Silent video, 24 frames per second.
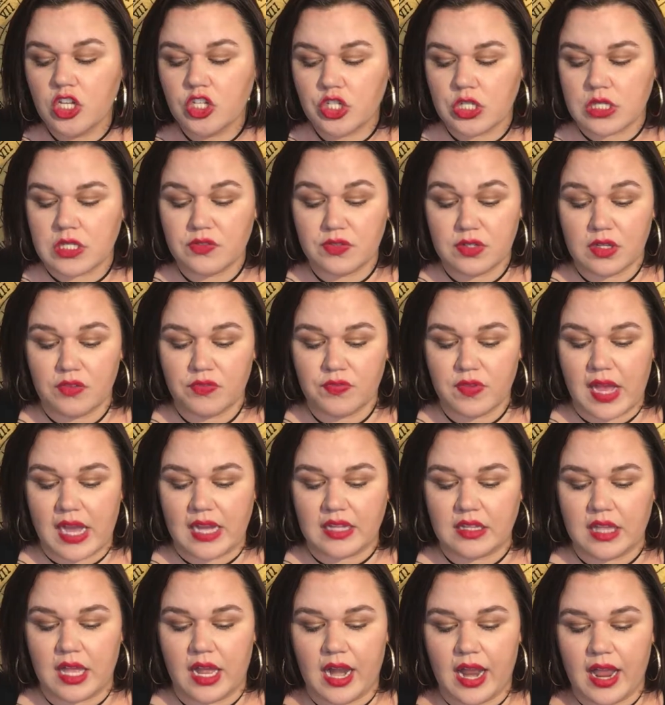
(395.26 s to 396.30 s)
just for the
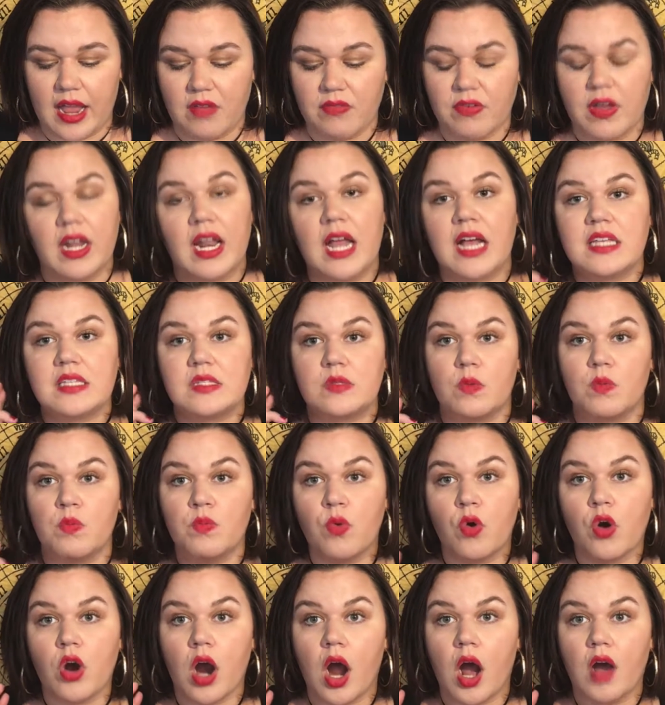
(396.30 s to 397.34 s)
fact that Avon has
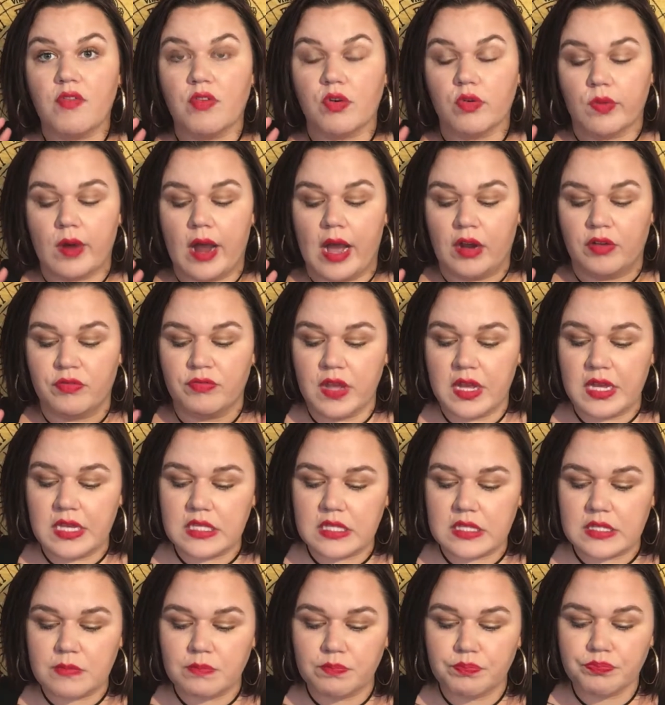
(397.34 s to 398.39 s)
more of a round
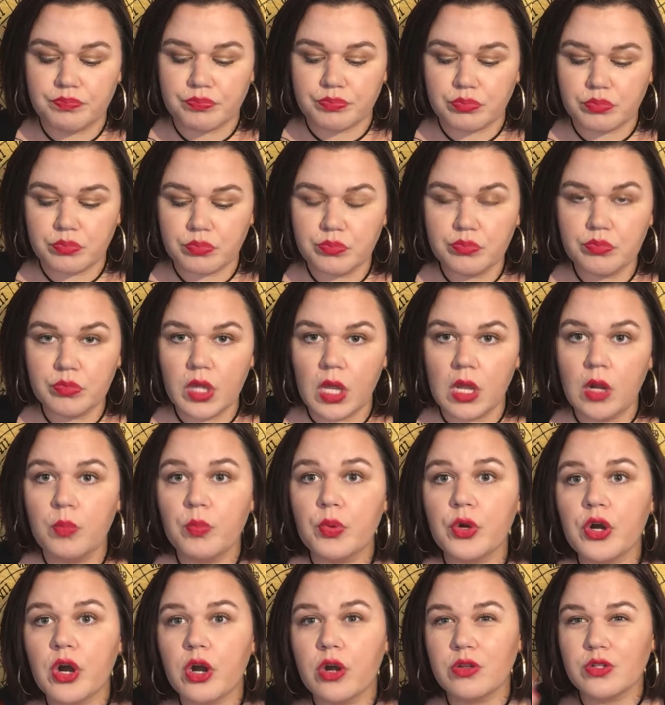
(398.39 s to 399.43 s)
face,
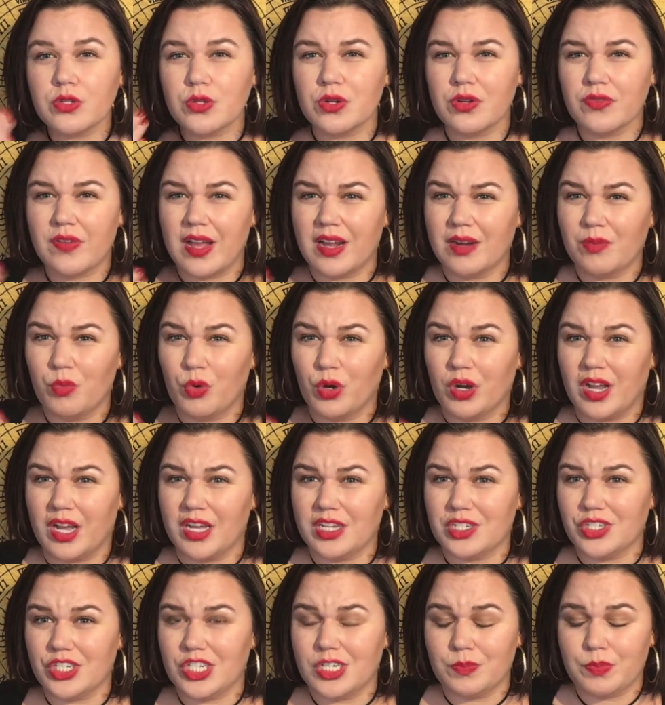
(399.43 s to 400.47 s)
and Bernardo sort of had more
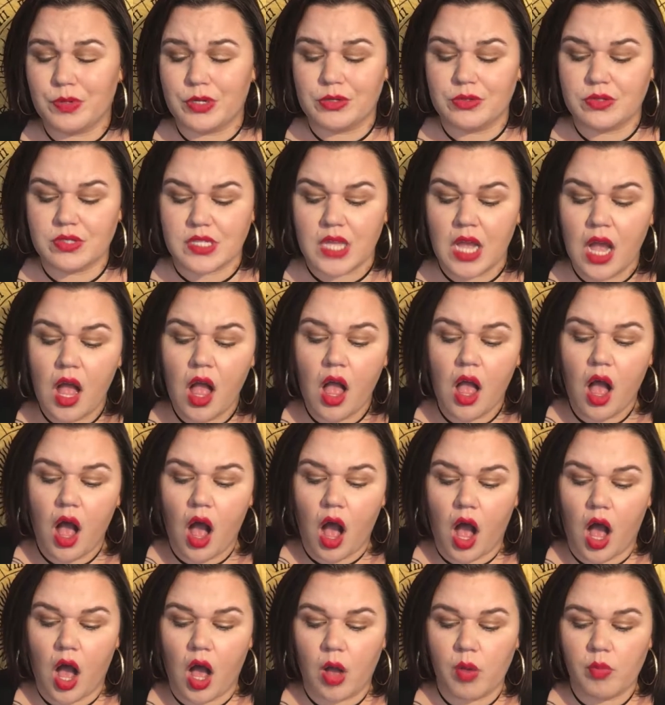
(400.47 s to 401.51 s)
cut cheekbones
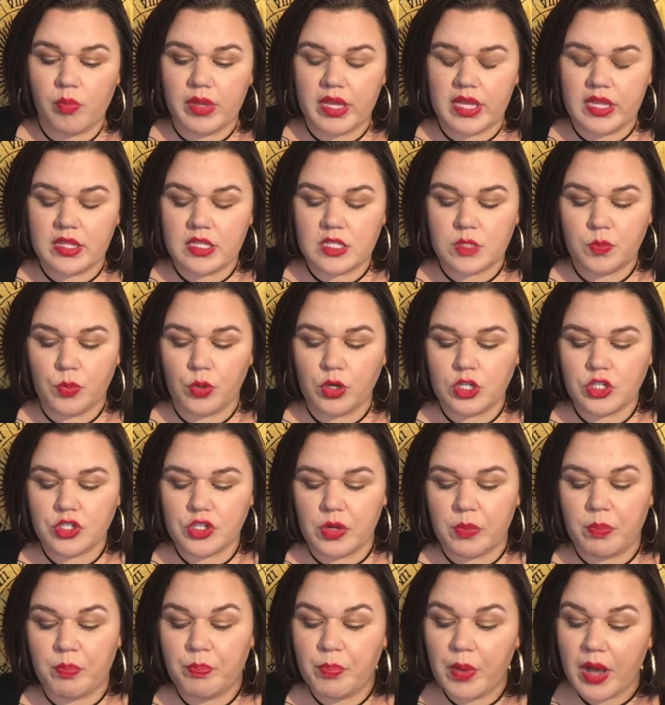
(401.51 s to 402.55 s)
in this
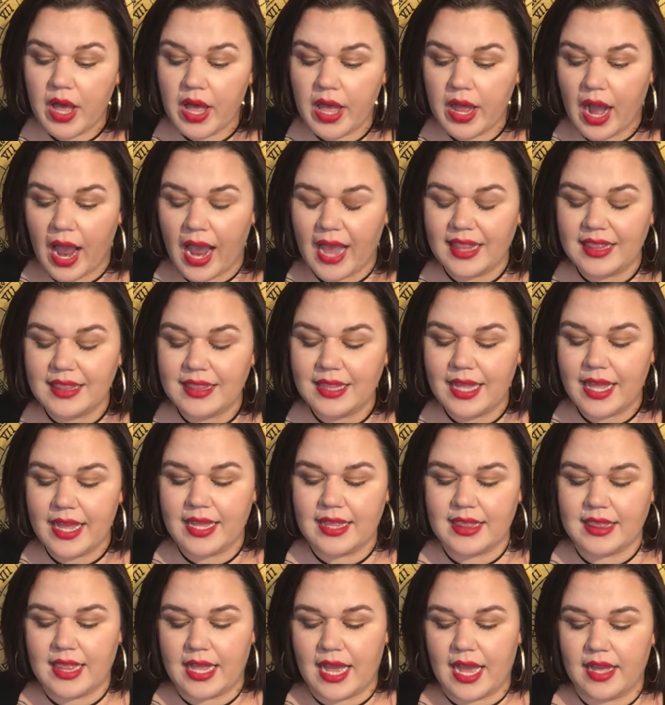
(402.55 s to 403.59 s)
portrait. But I
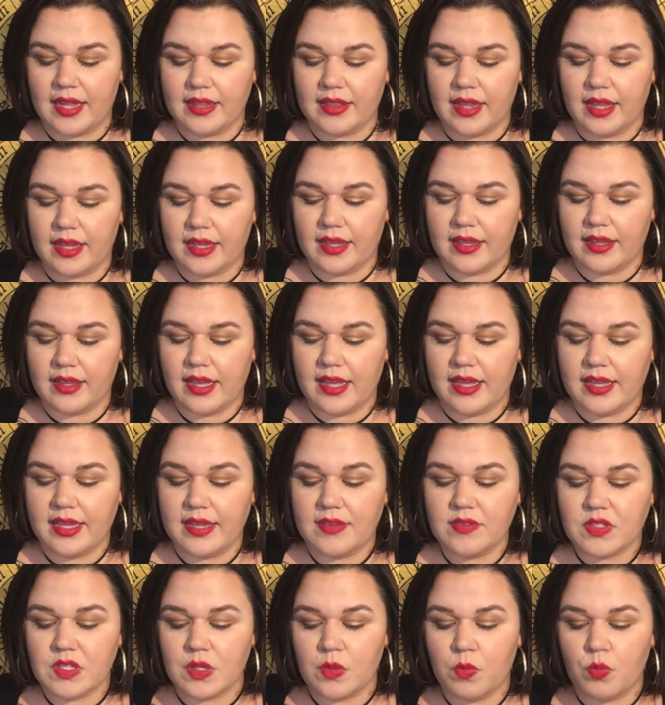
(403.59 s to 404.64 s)
like that it
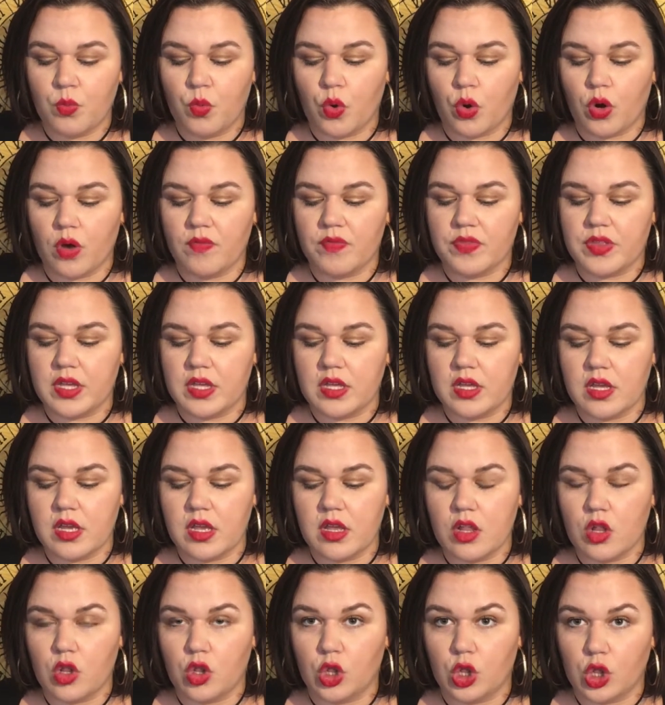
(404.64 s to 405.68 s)
gives him more of
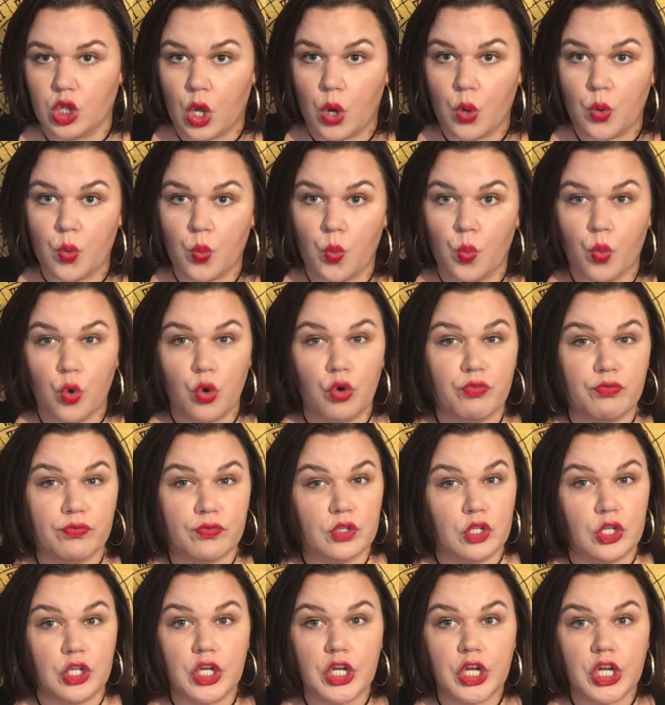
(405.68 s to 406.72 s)
the lone
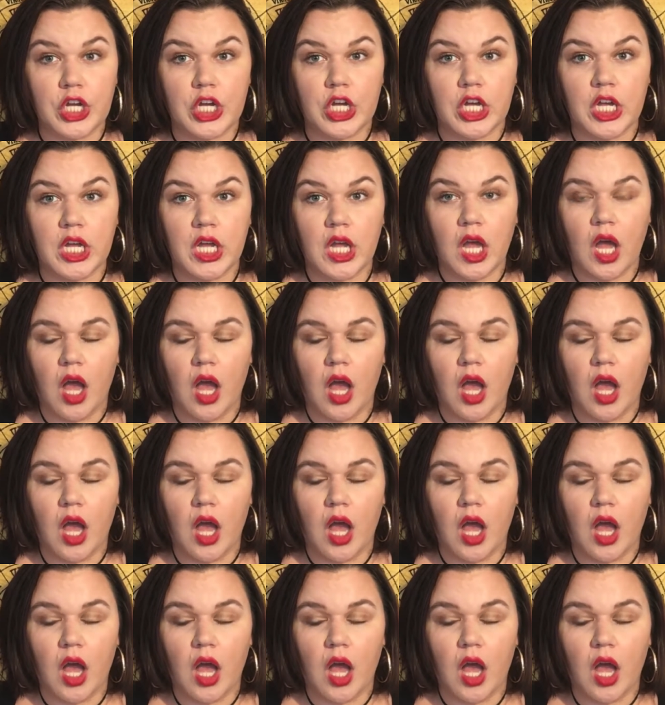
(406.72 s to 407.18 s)
wolf look,